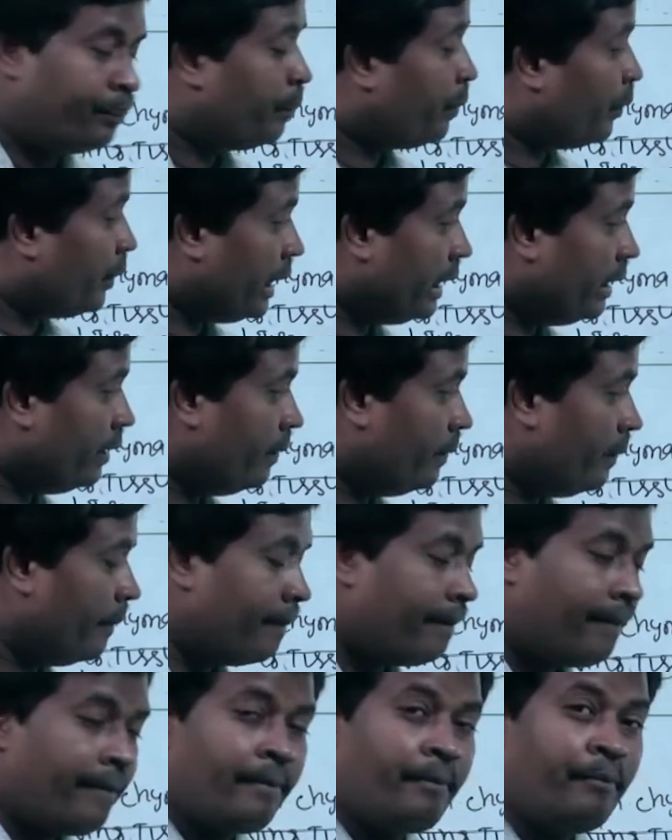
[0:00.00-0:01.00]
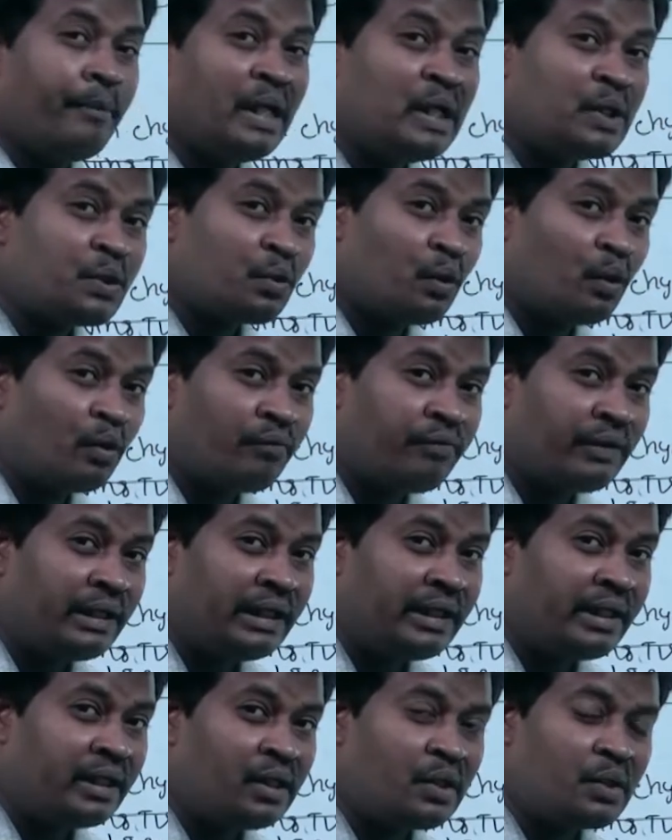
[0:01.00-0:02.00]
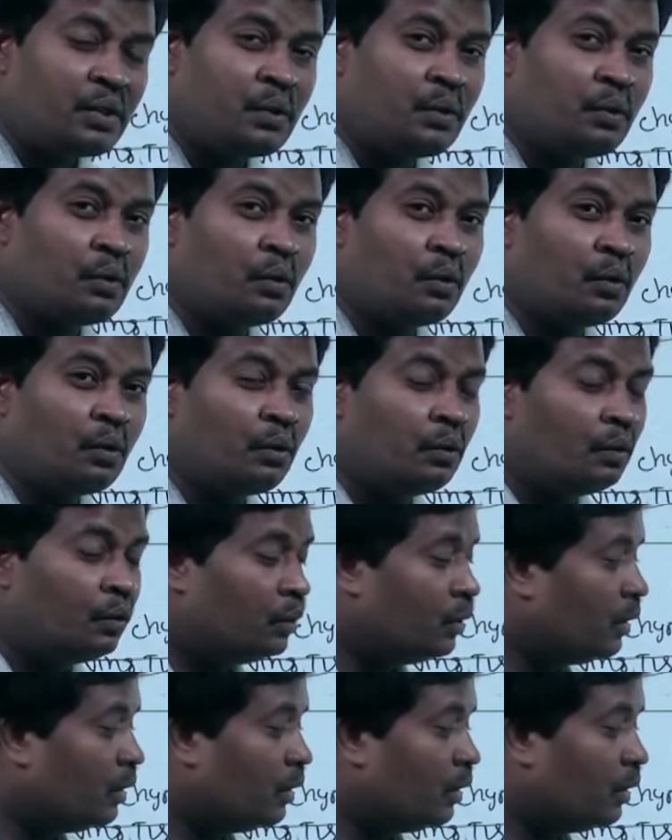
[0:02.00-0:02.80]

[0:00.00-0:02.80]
In mesophyll tissue